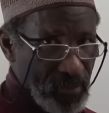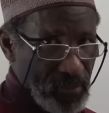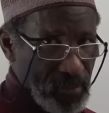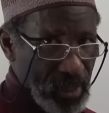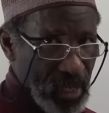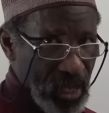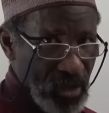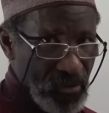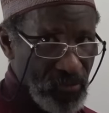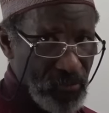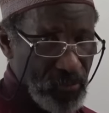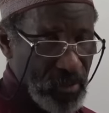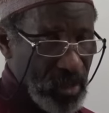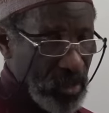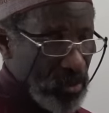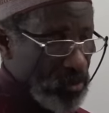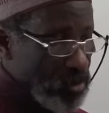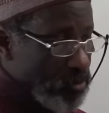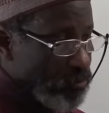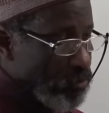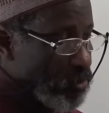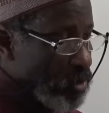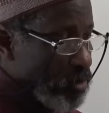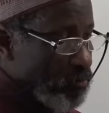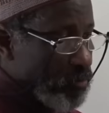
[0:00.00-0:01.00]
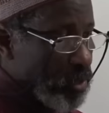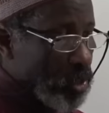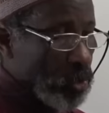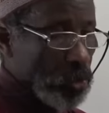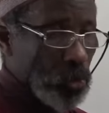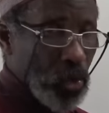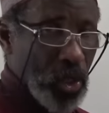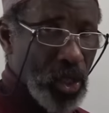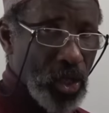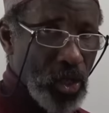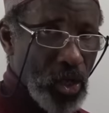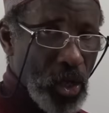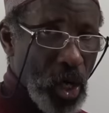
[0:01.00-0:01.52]
Believe me, if you have been
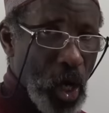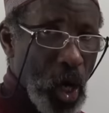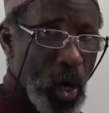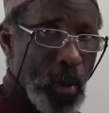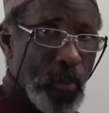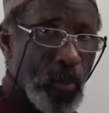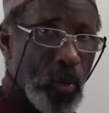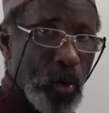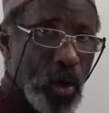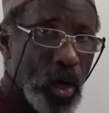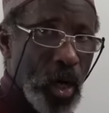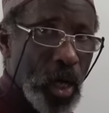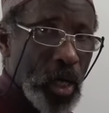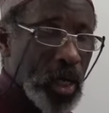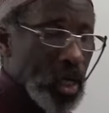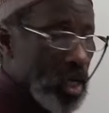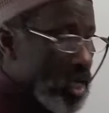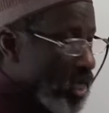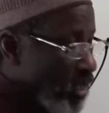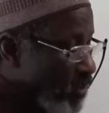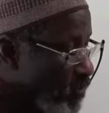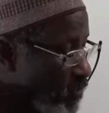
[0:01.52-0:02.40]
doing your homework,